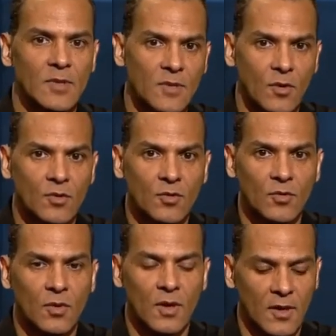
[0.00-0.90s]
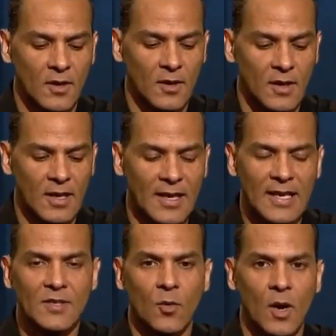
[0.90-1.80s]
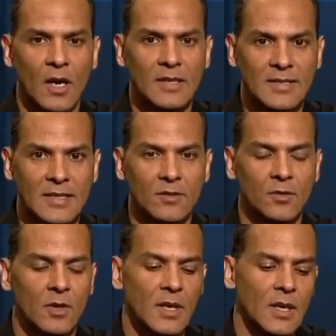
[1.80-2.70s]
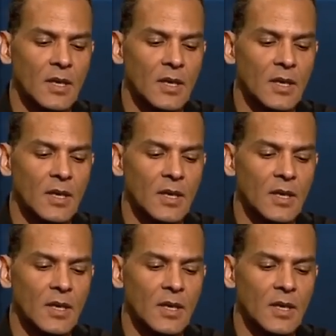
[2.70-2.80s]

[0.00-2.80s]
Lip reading: it's going to a less quality signal.